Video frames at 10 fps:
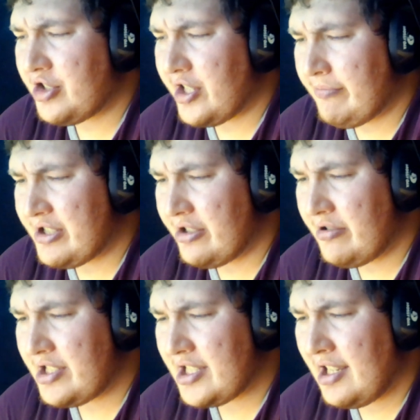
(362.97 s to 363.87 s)

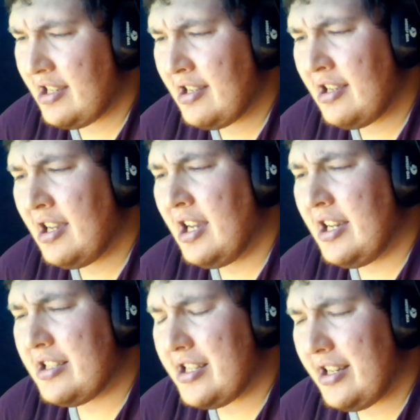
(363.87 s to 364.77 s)
jumpsuits.
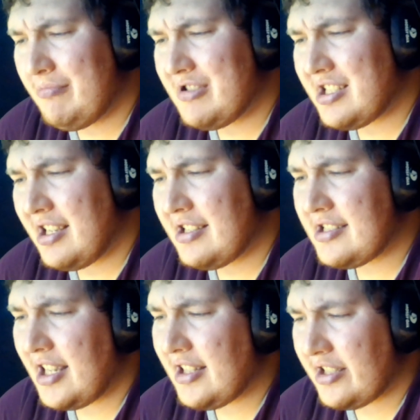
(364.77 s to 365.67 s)
Teams
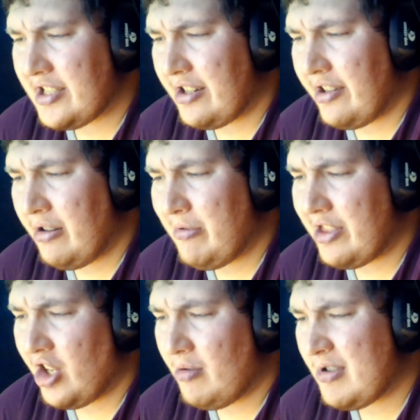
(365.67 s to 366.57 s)
Solitary with
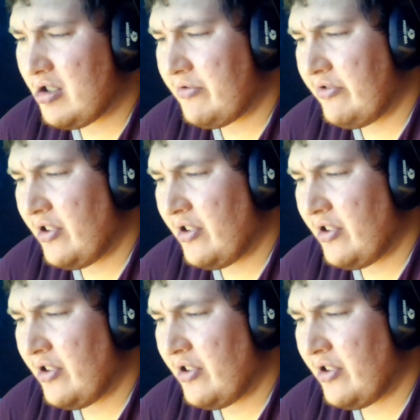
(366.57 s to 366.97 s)
the human